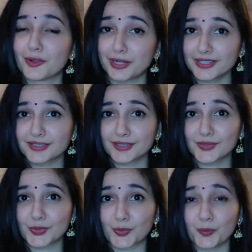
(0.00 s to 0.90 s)
Now let's
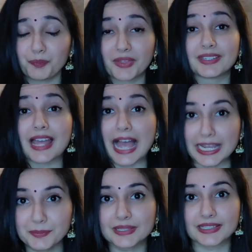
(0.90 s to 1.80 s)
assume that
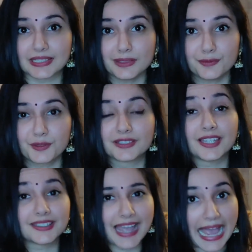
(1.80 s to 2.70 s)
I believe
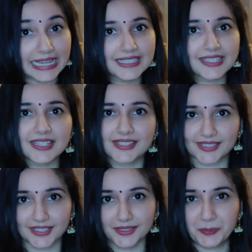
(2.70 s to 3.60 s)
that
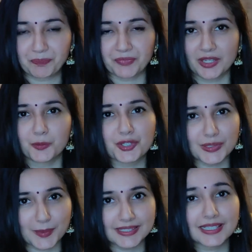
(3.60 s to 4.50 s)
ITC, which
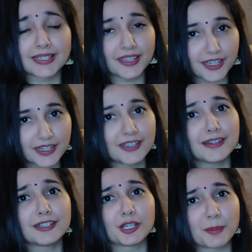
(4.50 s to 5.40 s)
is basically
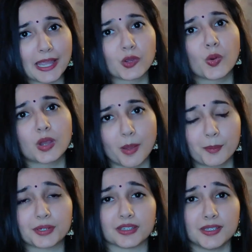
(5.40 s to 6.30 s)
Indian Tobacco
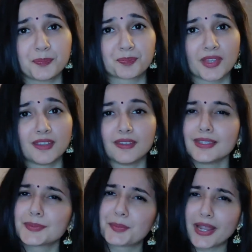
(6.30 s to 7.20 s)
Company,
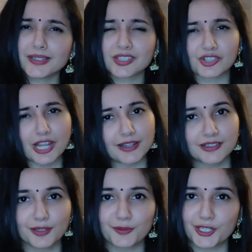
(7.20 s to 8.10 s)
is priced
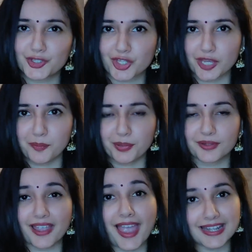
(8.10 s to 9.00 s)
relatively cheap
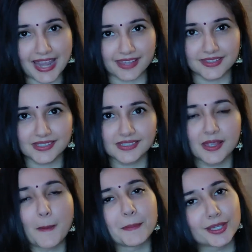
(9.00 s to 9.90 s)
and hence
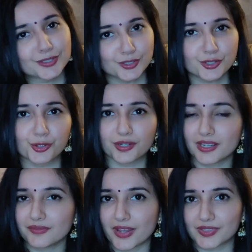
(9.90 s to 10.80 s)
makes a good
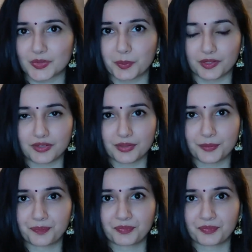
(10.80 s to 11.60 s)
investment.